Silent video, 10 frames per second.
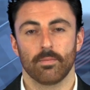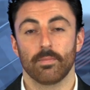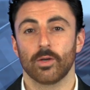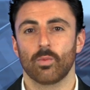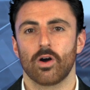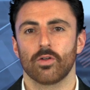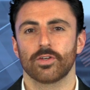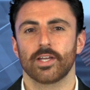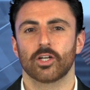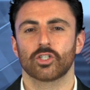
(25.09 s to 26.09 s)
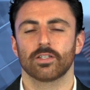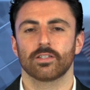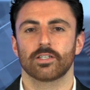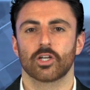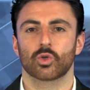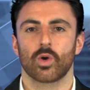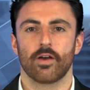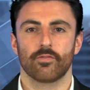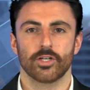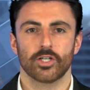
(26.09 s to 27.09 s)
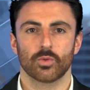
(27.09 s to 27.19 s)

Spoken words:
Meanwhile, the Dow Jones Industrial Average,